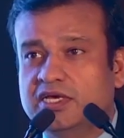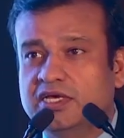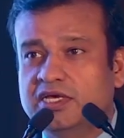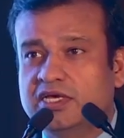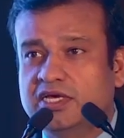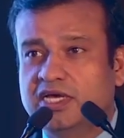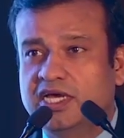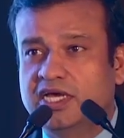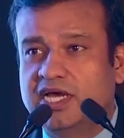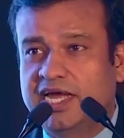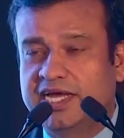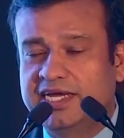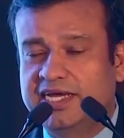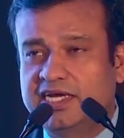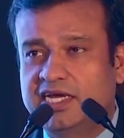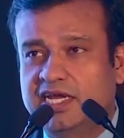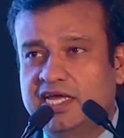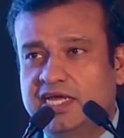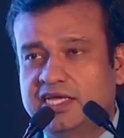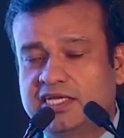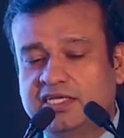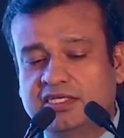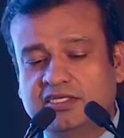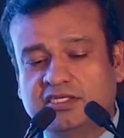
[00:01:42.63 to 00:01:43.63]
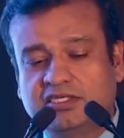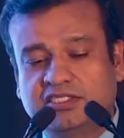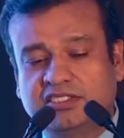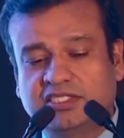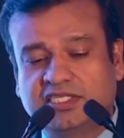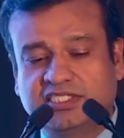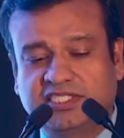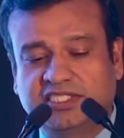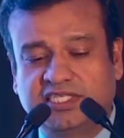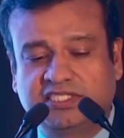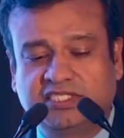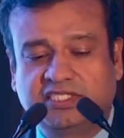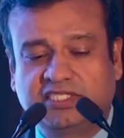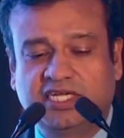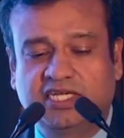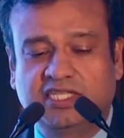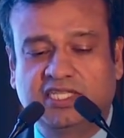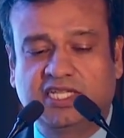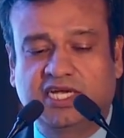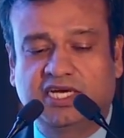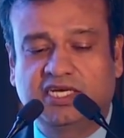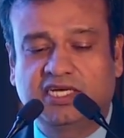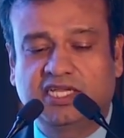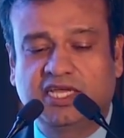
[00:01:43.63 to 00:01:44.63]
guideline suggesting
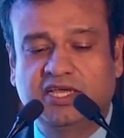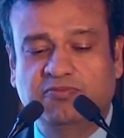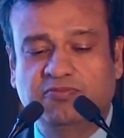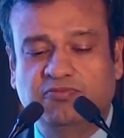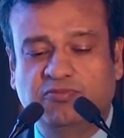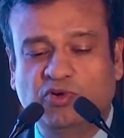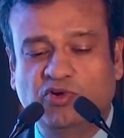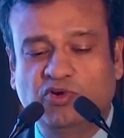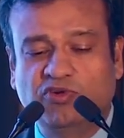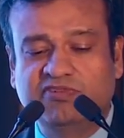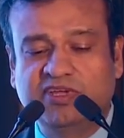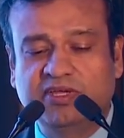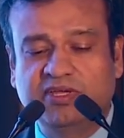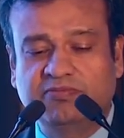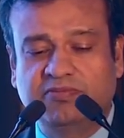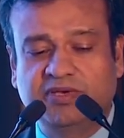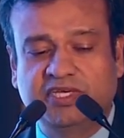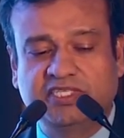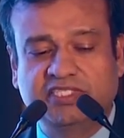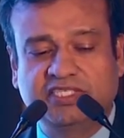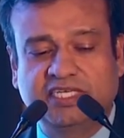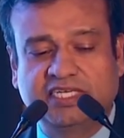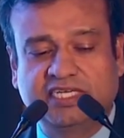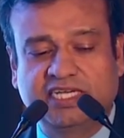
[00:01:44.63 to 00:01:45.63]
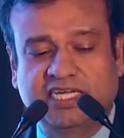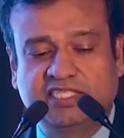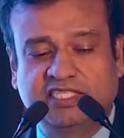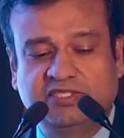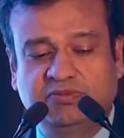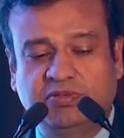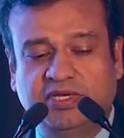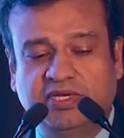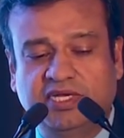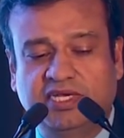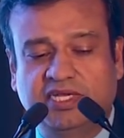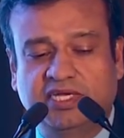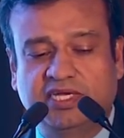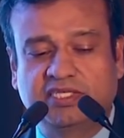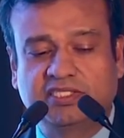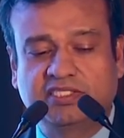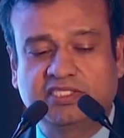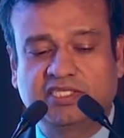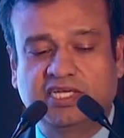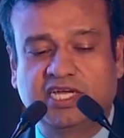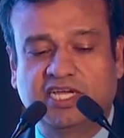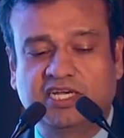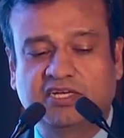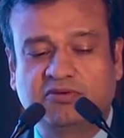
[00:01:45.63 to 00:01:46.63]
that improving patient experience
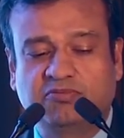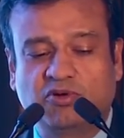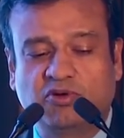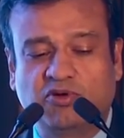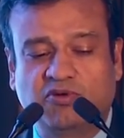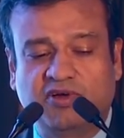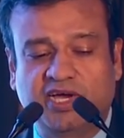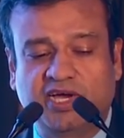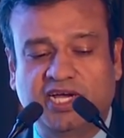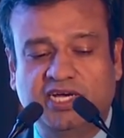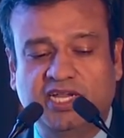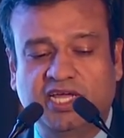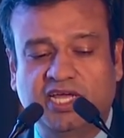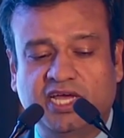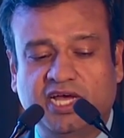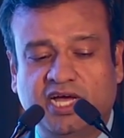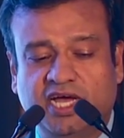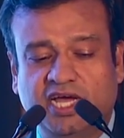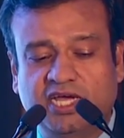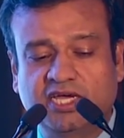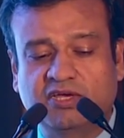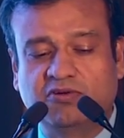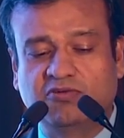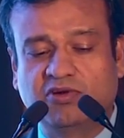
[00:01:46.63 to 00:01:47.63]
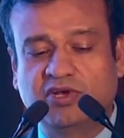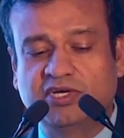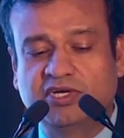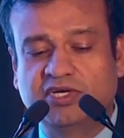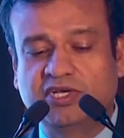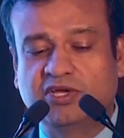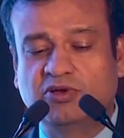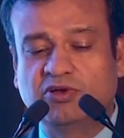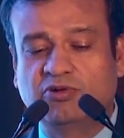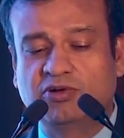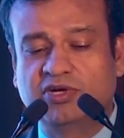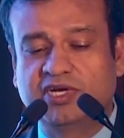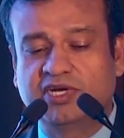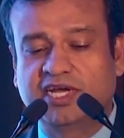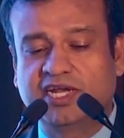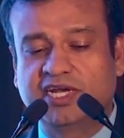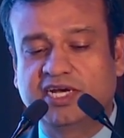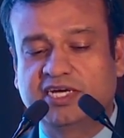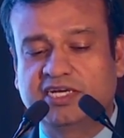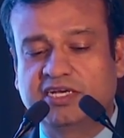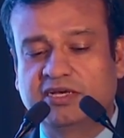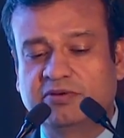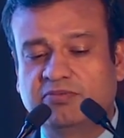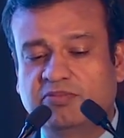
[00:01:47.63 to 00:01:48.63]
and providing high quality goal
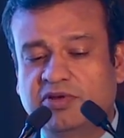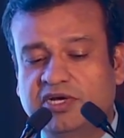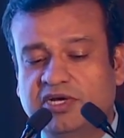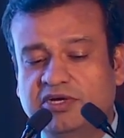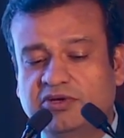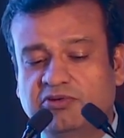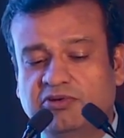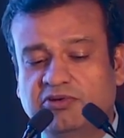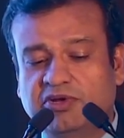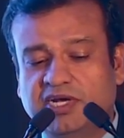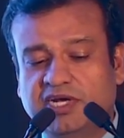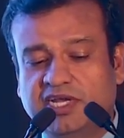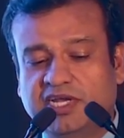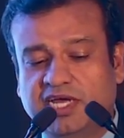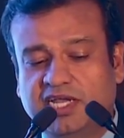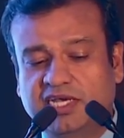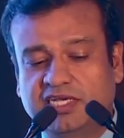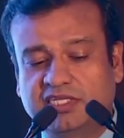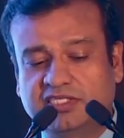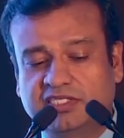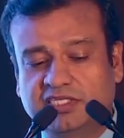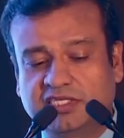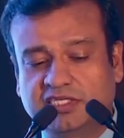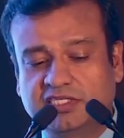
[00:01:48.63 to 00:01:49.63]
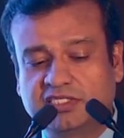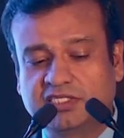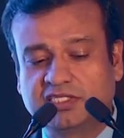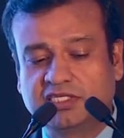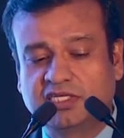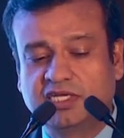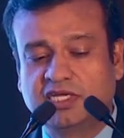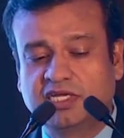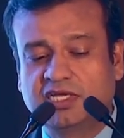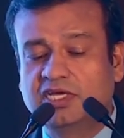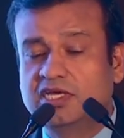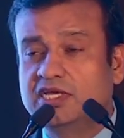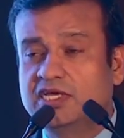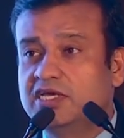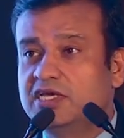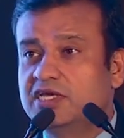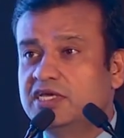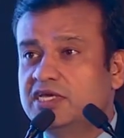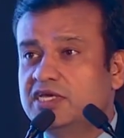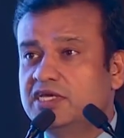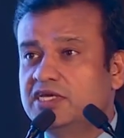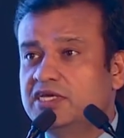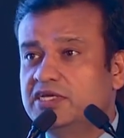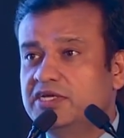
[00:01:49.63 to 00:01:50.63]
directed peritoneal dialysis
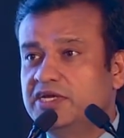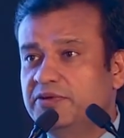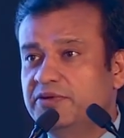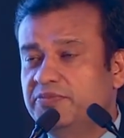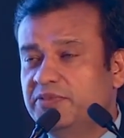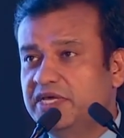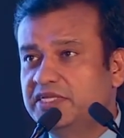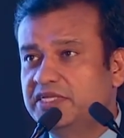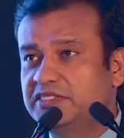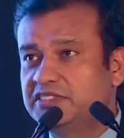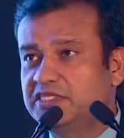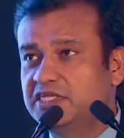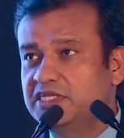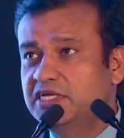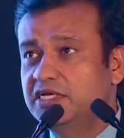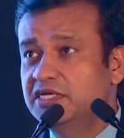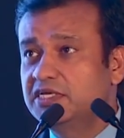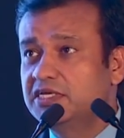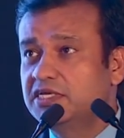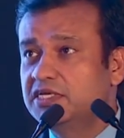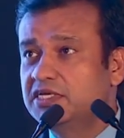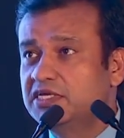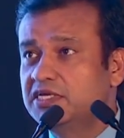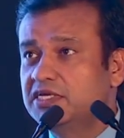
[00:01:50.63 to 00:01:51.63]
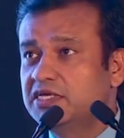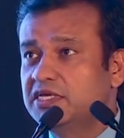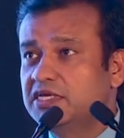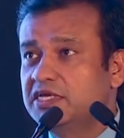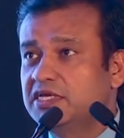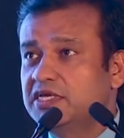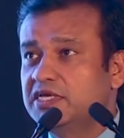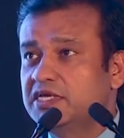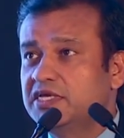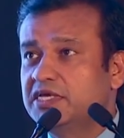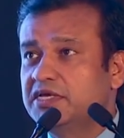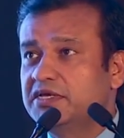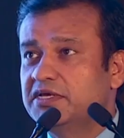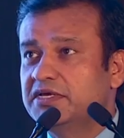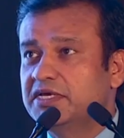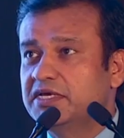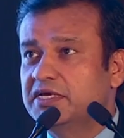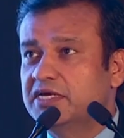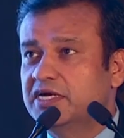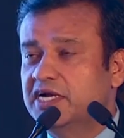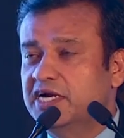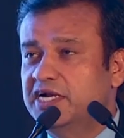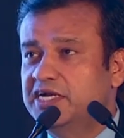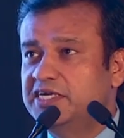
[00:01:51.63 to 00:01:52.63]
remains the
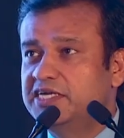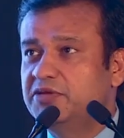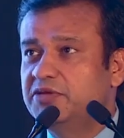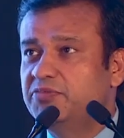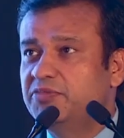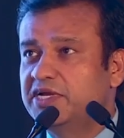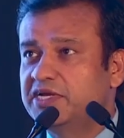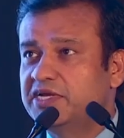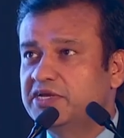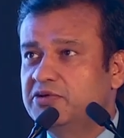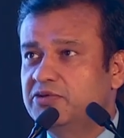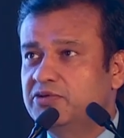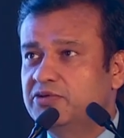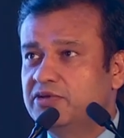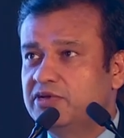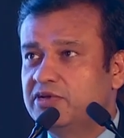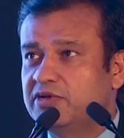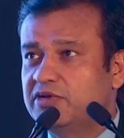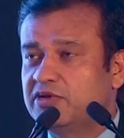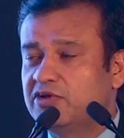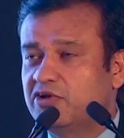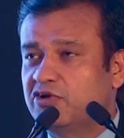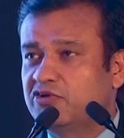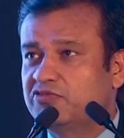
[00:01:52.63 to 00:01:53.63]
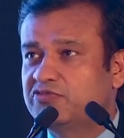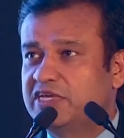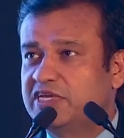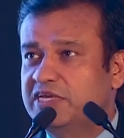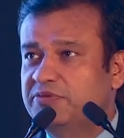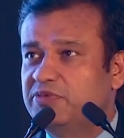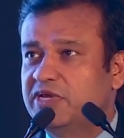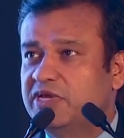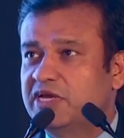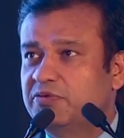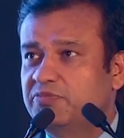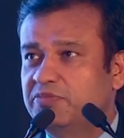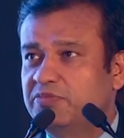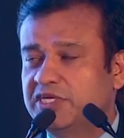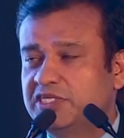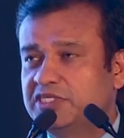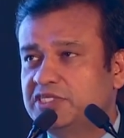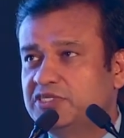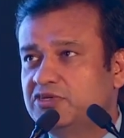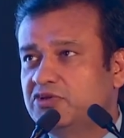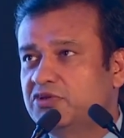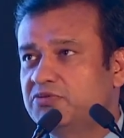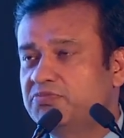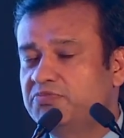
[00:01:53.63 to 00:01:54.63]
ultimate goal of keeping a
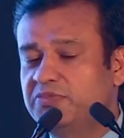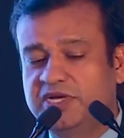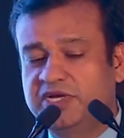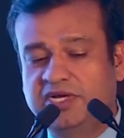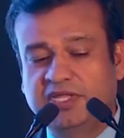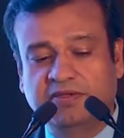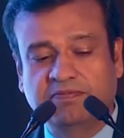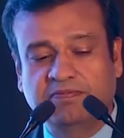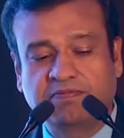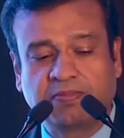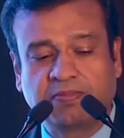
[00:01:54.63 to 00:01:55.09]
patient on PD.